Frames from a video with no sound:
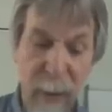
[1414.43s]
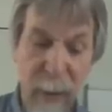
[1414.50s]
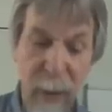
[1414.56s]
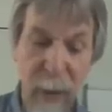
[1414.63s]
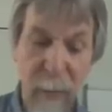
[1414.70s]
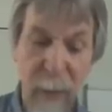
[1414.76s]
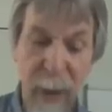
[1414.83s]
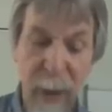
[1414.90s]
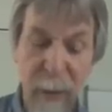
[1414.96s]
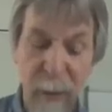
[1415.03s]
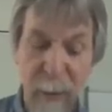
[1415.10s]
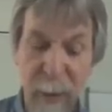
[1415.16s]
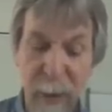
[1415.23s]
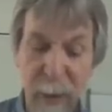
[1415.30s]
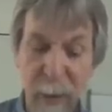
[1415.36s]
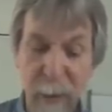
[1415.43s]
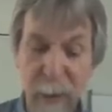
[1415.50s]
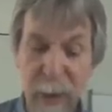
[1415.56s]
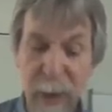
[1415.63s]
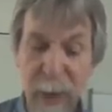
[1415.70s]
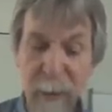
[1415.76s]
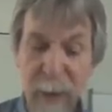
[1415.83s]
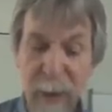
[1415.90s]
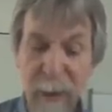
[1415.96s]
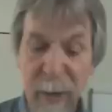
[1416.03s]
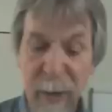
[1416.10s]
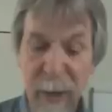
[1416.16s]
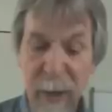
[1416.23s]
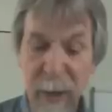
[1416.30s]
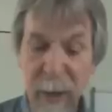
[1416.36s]
minus 1 over lambda
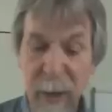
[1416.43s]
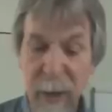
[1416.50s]
there,